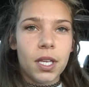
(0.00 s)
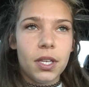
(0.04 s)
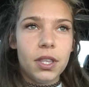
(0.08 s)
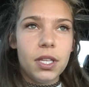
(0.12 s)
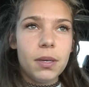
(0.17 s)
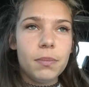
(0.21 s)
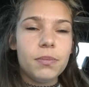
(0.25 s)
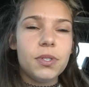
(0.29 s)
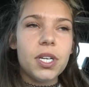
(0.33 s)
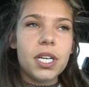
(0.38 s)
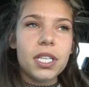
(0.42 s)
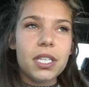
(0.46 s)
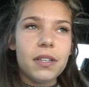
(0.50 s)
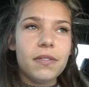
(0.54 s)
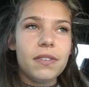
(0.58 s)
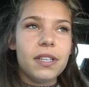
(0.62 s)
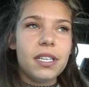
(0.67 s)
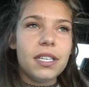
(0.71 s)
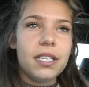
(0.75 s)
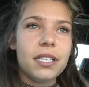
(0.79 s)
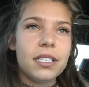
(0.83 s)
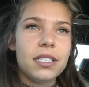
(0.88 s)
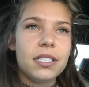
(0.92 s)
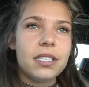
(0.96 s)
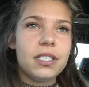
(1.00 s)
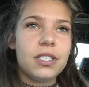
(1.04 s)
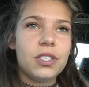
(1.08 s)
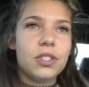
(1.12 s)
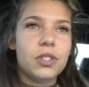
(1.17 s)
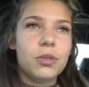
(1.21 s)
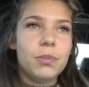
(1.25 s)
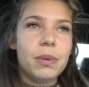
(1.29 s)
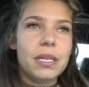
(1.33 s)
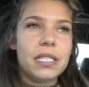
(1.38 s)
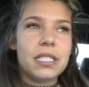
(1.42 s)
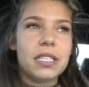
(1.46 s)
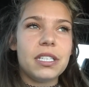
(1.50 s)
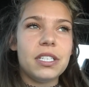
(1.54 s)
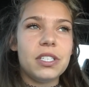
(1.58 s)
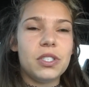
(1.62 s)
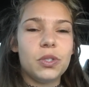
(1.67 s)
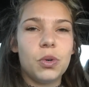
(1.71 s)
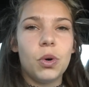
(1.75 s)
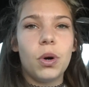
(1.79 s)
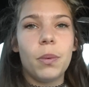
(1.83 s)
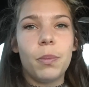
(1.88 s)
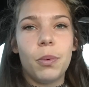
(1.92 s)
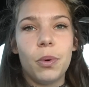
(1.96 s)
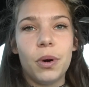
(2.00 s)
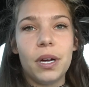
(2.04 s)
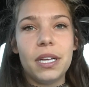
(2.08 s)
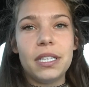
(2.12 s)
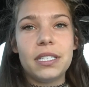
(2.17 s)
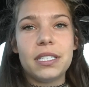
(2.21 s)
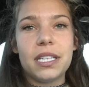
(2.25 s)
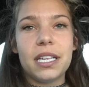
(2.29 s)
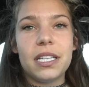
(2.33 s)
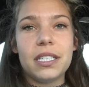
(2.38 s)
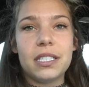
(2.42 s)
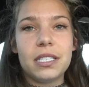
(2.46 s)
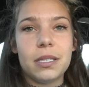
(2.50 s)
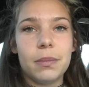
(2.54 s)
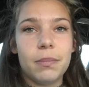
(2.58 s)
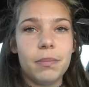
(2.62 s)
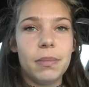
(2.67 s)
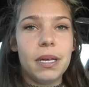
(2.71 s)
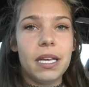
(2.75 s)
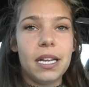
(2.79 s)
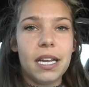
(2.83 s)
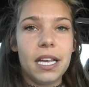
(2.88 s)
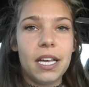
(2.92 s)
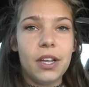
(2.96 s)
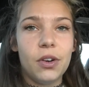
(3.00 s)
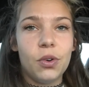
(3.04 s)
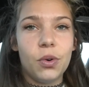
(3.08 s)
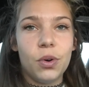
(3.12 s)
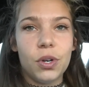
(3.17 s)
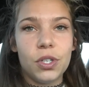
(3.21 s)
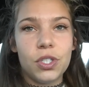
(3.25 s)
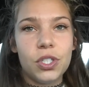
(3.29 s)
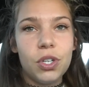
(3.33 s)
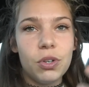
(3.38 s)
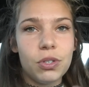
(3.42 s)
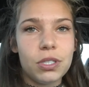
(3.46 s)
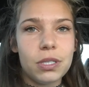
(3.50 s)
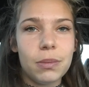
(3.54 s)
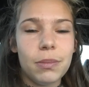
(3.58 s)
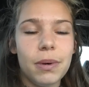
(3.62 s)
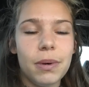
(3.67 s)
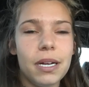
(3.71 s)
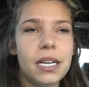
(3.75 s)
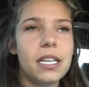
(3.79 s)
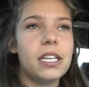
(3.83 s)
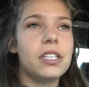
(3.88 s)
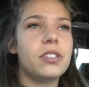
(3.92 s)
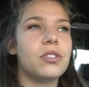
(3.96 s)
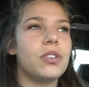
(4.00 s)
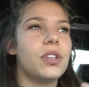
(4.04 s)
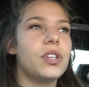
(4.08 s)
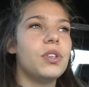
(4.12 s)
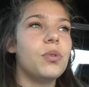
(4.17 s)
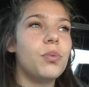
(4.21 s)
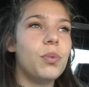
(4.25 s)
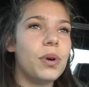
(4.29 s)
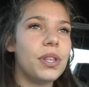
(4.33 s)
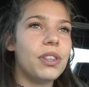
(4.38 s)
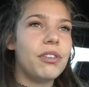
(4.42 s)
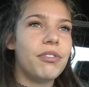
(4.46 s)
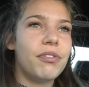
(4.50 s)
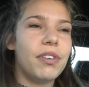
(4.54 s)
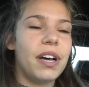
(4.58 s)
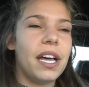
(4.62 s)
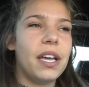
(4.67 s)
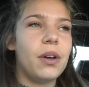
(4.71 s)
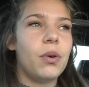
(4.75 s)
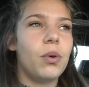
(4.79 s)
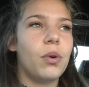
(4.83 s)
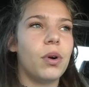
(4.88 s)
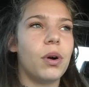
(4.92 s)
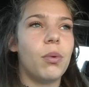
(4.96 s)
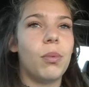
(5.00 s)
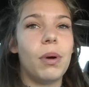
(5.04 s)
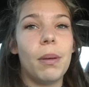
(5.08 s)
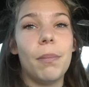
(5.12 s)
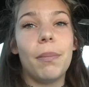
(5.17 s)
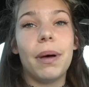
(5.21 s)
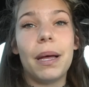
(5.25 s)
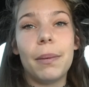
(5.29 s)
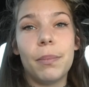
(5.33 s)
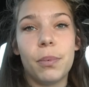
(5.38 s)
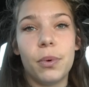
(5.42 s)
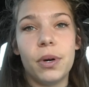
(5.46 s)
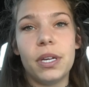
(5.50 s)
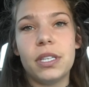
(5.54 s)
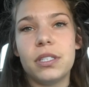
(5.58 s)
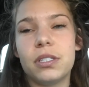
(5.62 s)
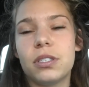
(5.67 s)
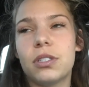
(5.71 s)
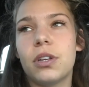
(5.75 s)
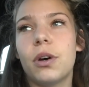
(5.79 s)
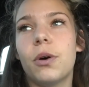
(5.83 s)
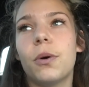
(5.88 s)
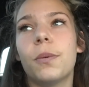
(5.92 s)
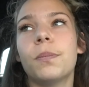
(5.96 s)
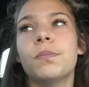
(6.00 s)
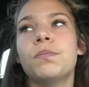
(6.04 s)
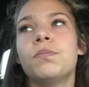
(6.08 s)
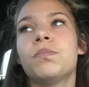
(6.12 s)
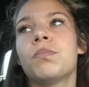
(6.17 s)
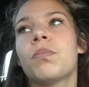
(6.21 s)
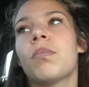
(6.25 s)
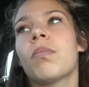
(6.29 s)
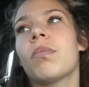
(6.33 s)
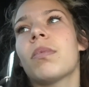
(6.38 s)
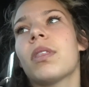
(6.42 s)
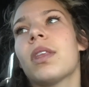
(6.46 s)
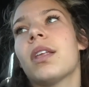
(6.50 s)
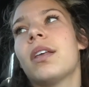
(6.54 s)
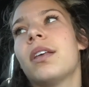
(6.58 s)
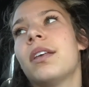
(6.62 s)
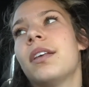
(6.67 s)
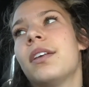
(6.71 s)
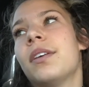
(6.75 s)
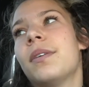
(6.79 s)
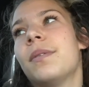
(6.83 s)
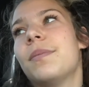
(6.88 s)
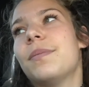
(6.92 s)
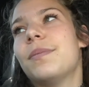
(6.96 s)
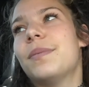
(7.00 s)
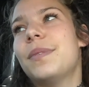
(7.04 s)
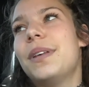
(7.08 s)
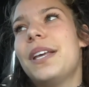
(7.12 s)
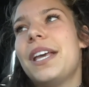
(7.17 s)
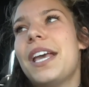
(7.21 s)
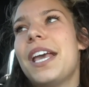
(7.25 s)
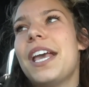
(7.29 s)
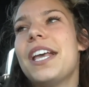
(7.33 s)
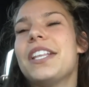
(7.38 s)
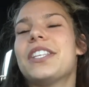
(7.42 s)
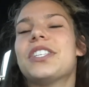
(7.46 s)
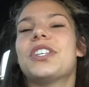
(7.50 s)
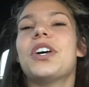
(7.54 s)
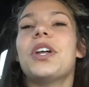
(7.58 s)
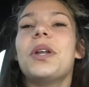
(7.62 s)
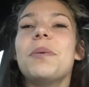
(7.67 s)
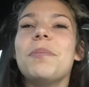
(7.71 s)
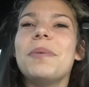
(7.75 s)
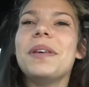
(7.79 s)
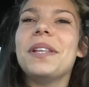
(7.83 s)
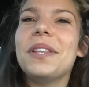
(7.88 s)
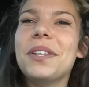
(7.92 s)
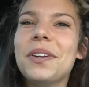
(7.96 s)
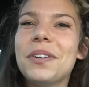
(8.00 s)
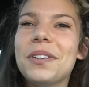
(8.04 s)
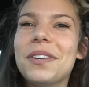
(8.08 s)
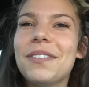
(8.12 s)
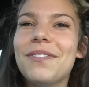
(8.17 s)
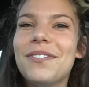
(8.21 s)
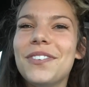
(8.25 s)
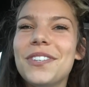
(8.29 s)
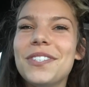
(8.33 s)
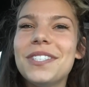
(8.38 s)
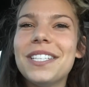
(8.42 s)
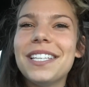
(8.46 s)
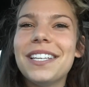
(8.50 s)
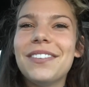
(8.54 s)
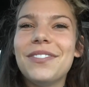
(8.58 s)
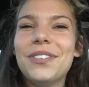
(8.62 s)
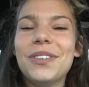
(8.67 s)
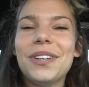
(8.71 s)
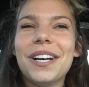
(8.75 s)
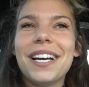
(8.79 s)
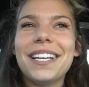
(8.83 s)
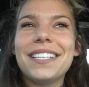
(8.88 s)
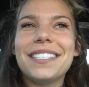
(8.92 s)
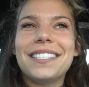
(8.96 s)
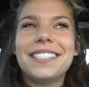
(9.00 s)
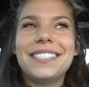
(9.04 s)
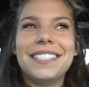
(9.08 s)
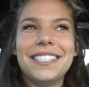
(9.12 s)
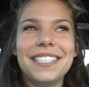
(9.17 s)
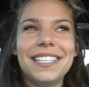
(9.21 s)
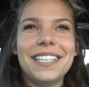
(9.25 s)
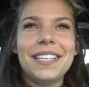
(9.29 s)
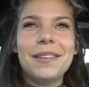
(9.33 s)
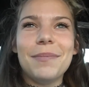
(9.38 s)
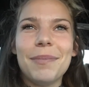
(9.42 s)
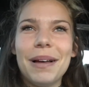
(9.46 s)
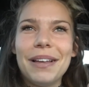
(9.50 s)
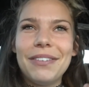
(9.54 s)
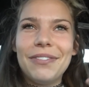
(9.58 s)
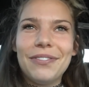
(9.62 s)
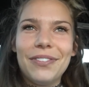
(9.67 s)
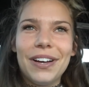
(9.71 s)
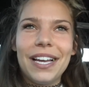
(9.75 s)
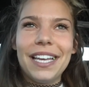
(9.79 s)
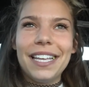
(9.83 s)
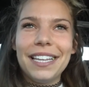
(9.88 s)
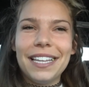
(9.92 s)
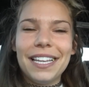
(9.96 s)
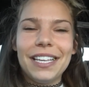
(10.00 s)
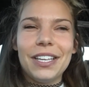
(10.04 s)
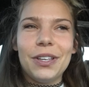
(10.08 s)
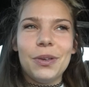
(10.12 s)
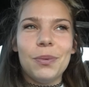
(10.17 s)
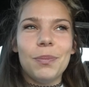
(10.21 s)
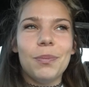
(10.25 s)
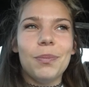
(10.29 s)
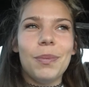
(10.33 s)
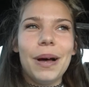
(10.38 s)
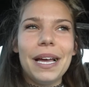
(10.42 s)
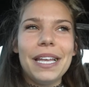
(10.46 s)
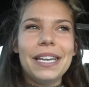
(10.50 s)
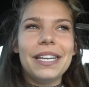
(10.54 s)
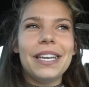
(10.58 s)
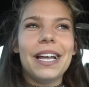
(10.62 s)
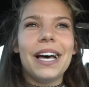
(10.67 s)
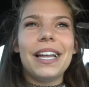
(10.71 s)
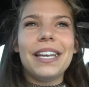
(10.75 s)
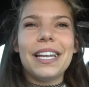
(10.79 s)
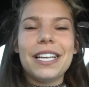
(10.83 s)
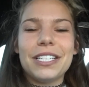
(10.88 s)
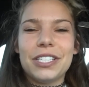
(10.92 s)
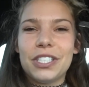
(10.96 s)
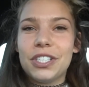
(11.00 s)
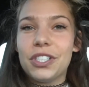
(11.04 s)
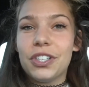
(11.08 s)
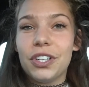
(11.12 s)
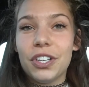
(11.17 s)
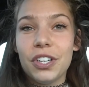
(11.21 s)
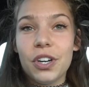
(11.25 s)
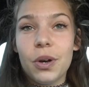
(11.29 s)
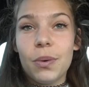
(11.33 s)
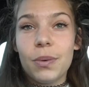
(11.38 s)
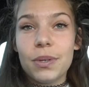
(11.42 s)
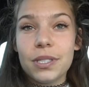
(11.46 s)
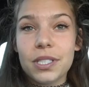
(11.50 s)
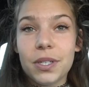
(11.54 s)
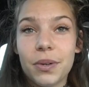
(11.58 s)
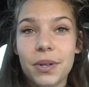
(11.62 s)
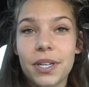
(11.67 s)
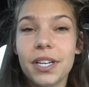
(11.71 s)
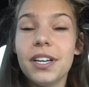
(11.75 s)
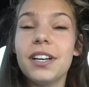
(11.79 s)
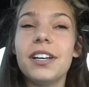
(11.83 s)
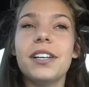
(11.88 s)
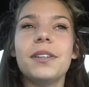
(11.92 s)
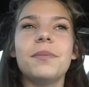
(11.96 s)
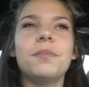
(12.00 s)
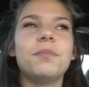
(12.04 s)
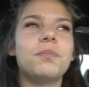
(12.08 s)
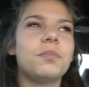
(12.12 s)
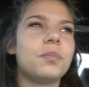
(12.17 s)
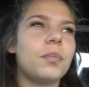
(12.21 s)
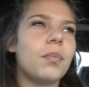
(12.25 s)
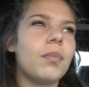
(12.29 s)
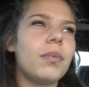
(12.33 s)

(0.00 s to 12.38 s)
The objective is to basically score points and submit and or choke somebody so that you win the fight or win by points. So it's gonna be a little confusing if you guys see my fight, like you might not necessarily know what's going on.